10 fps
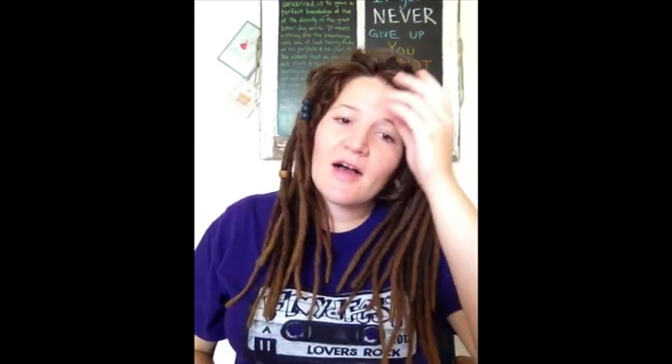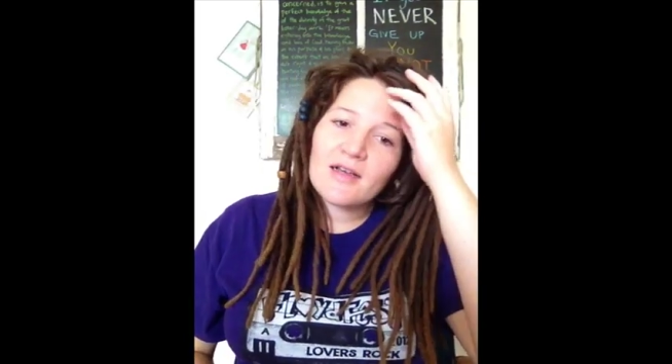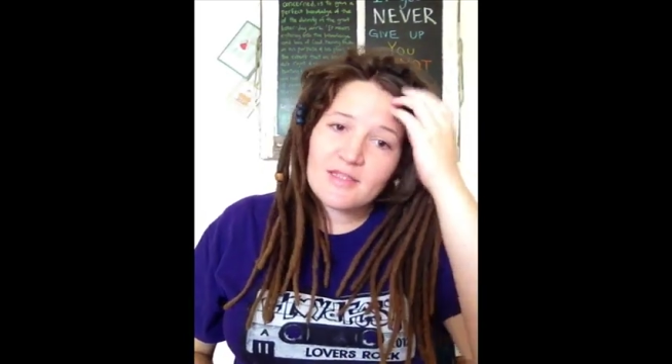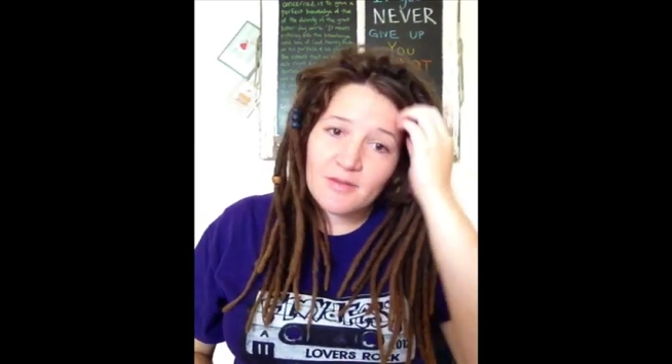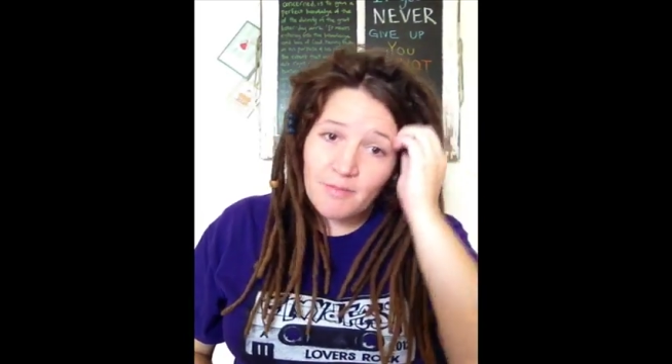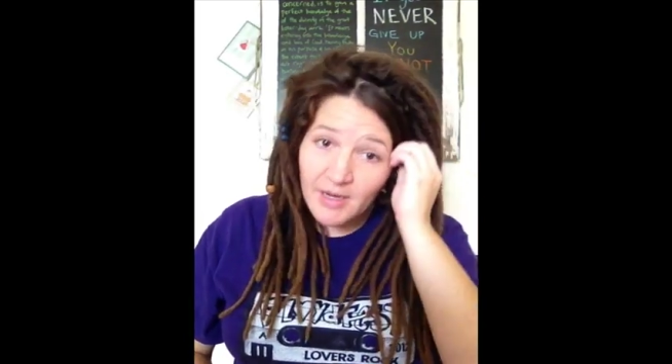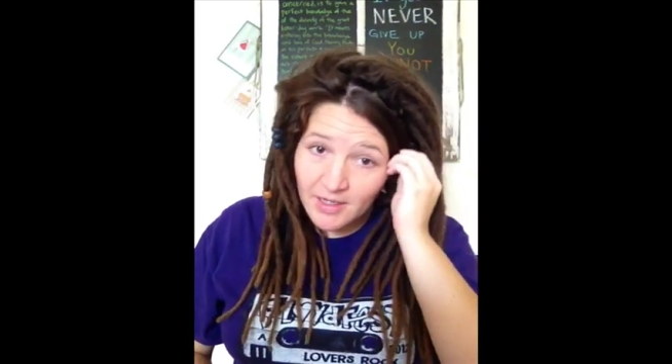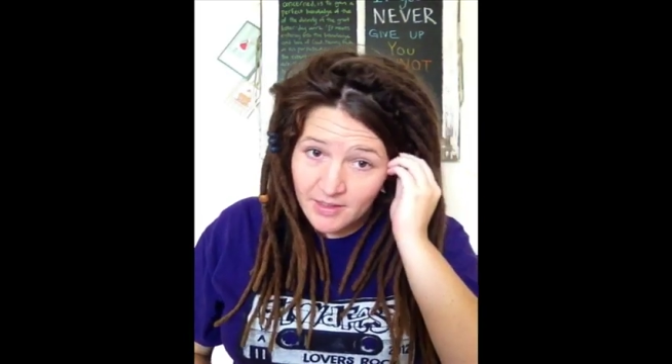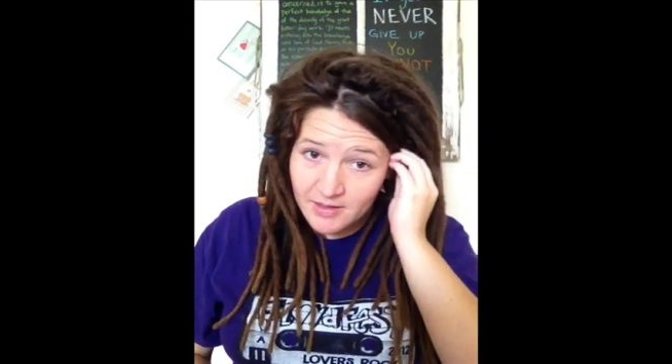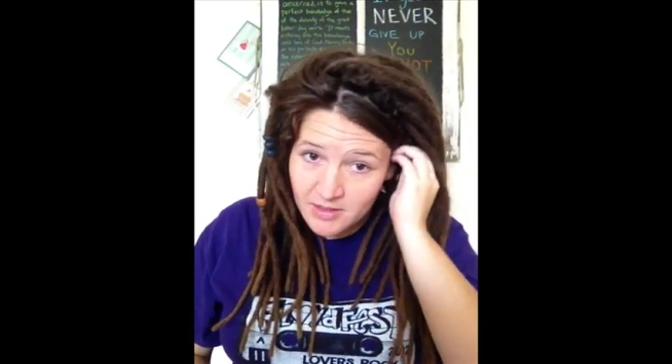some
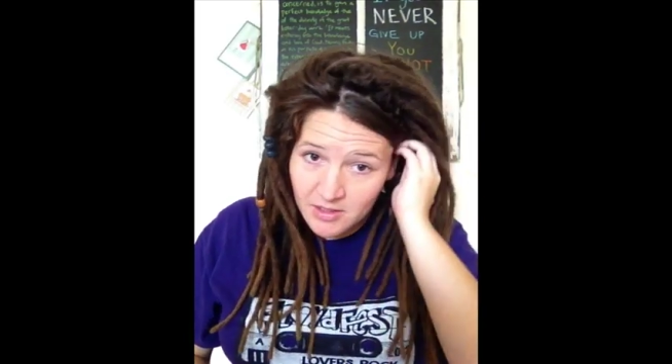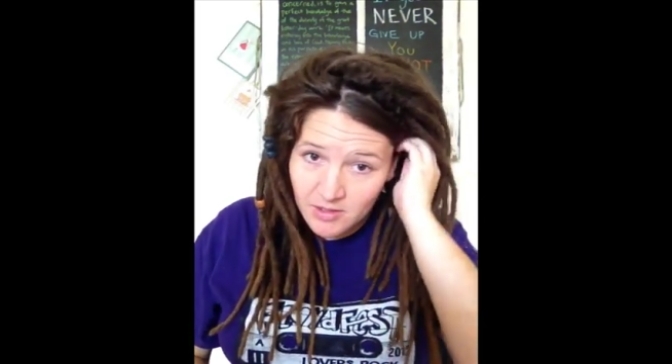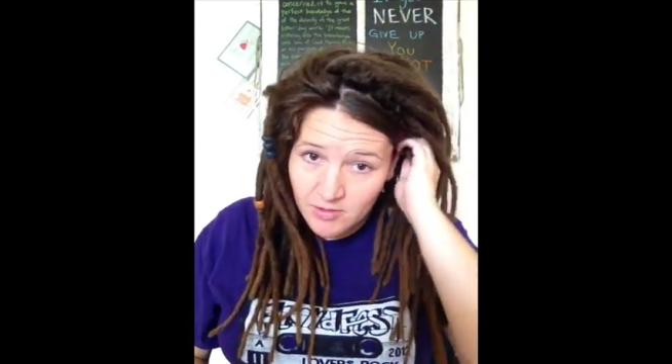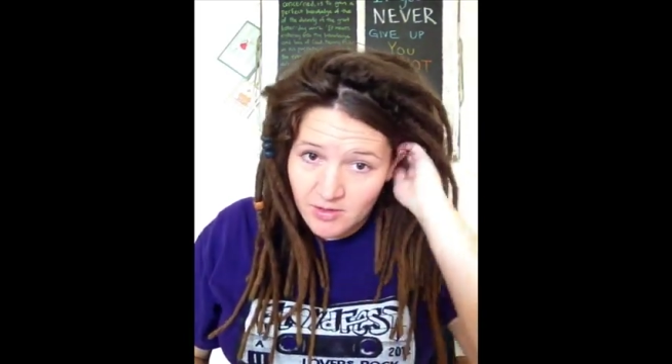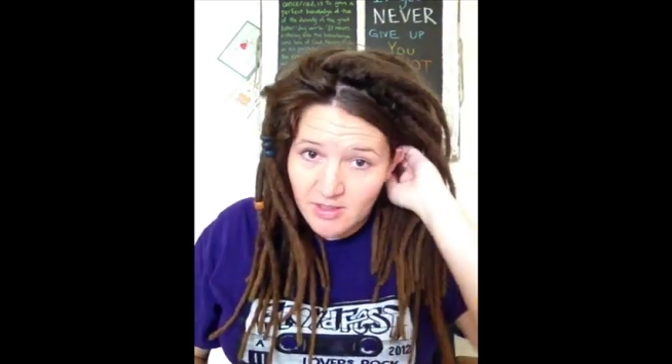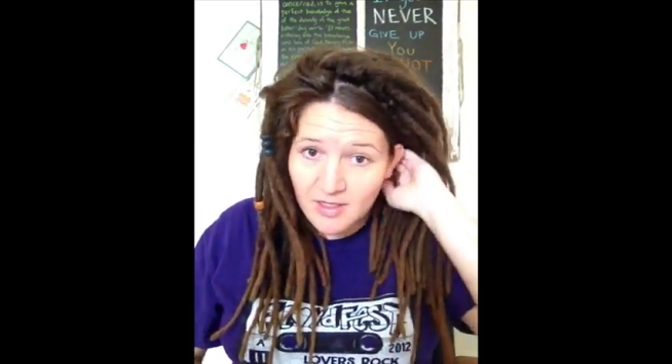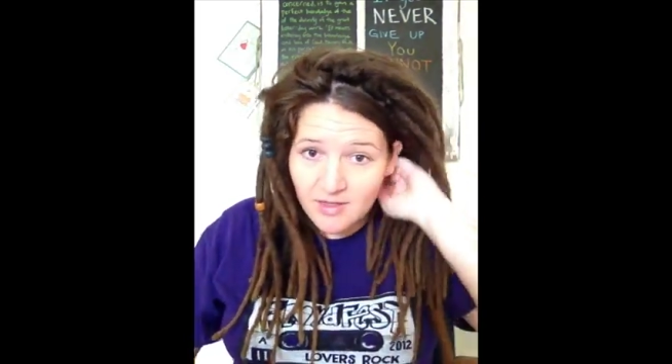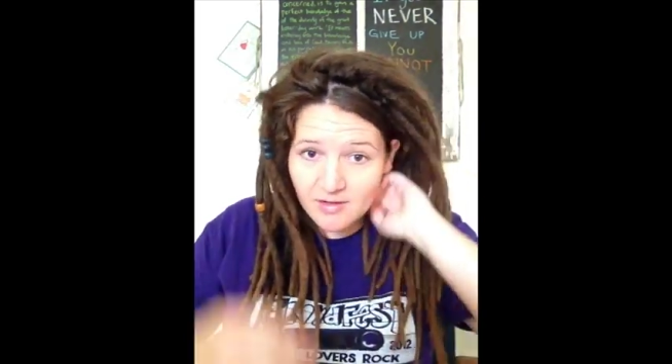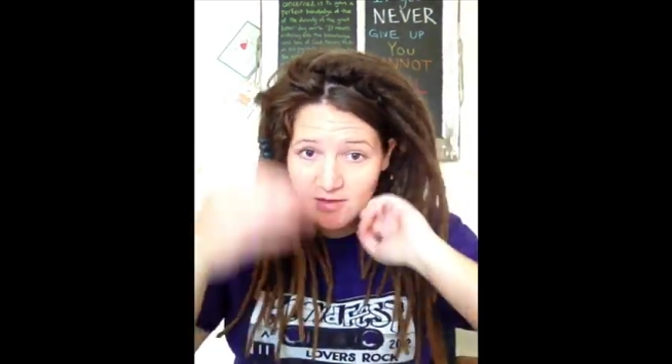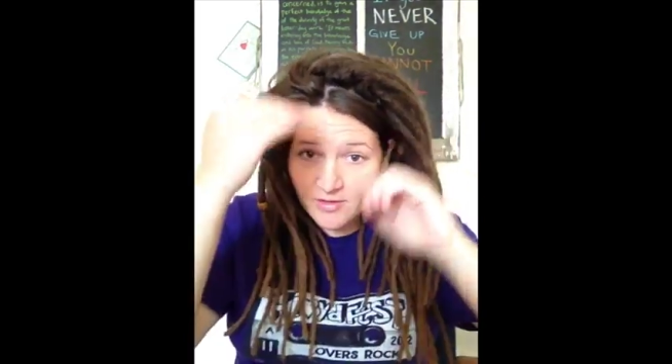maintenance
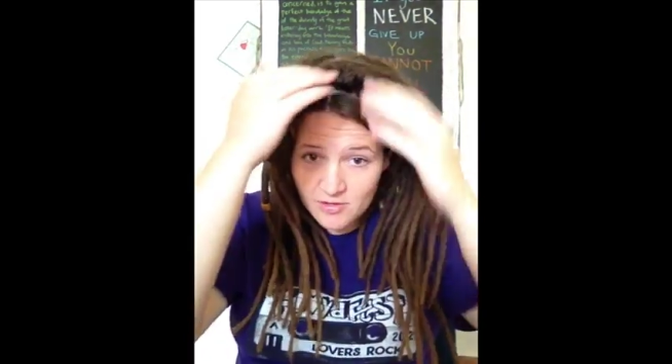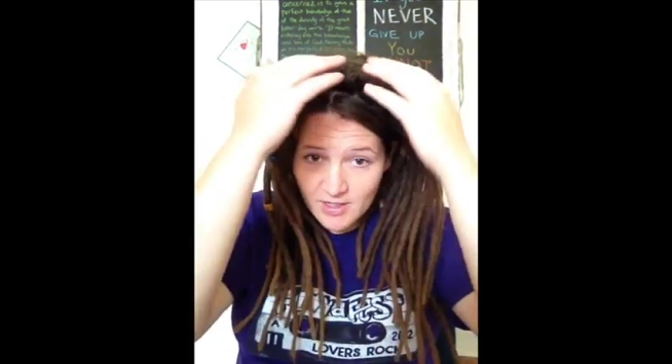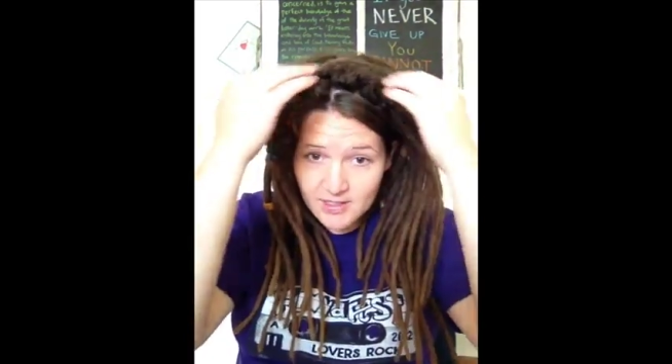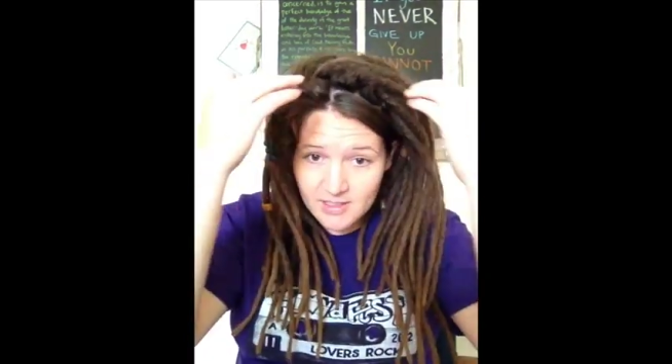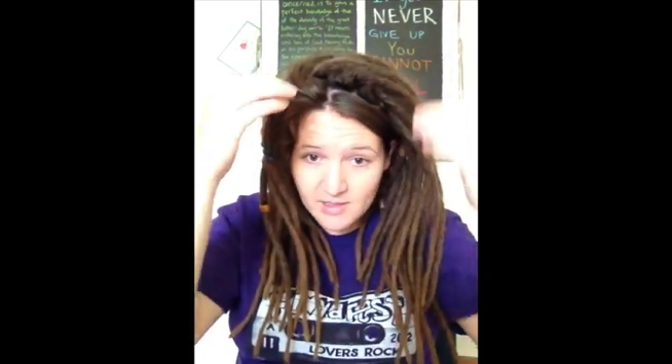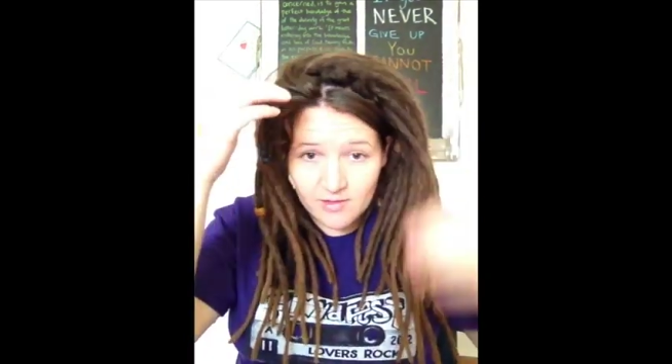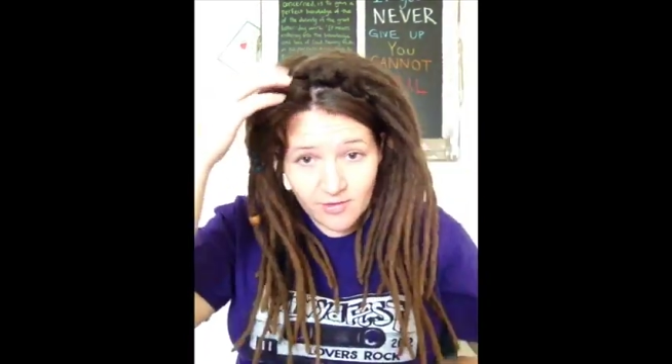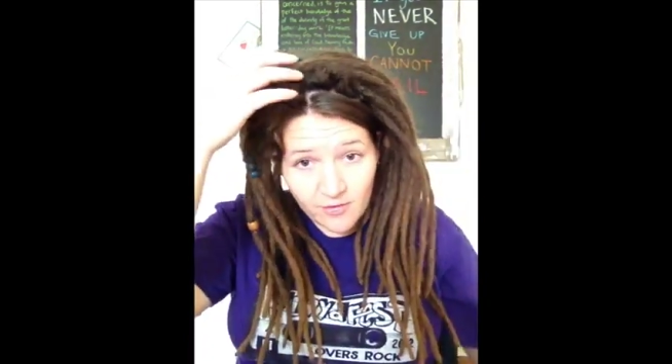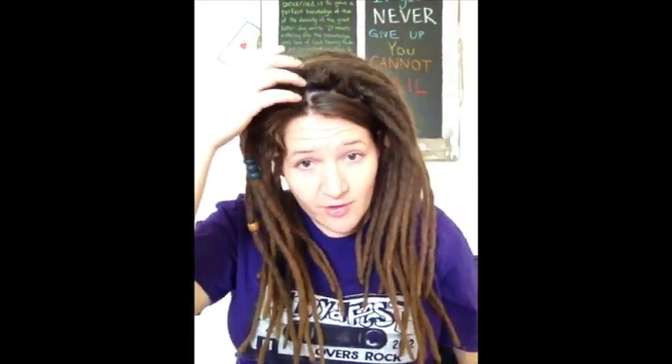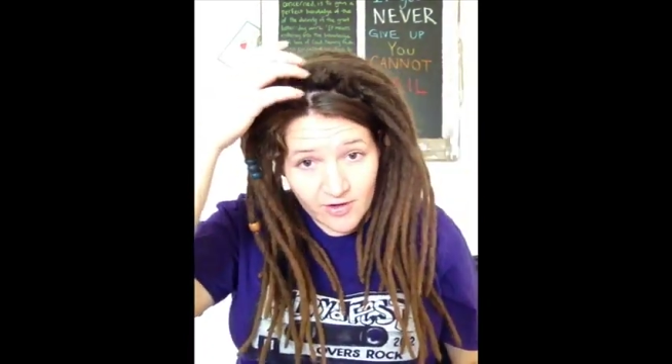using the dreads here in the
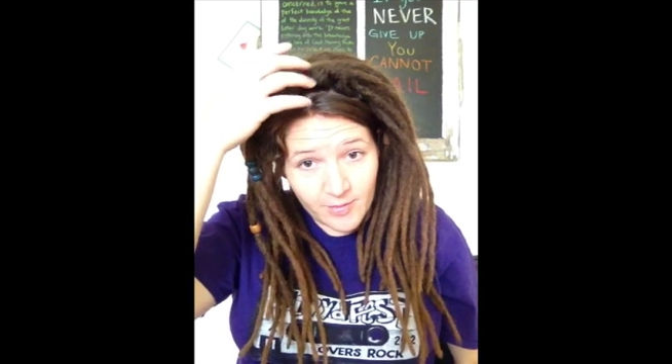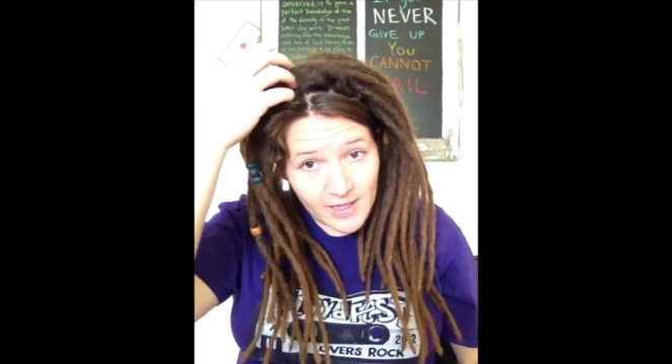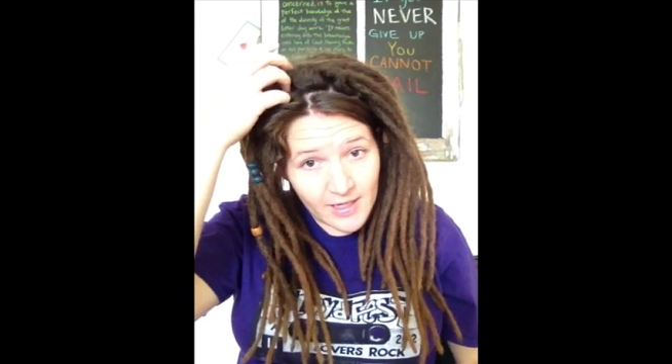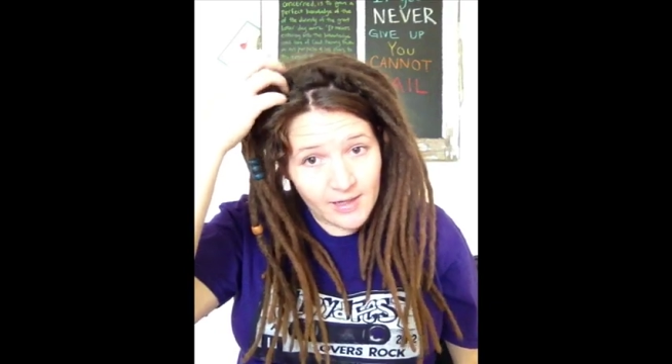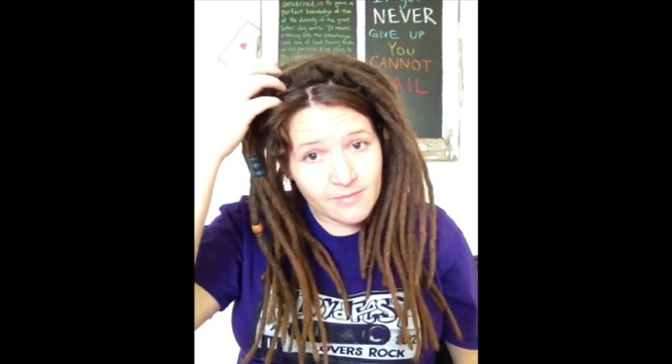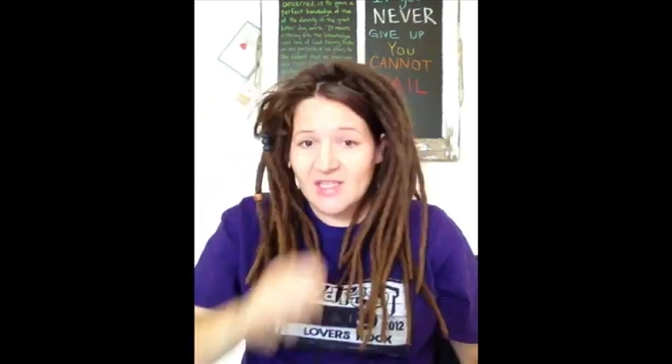front of my head.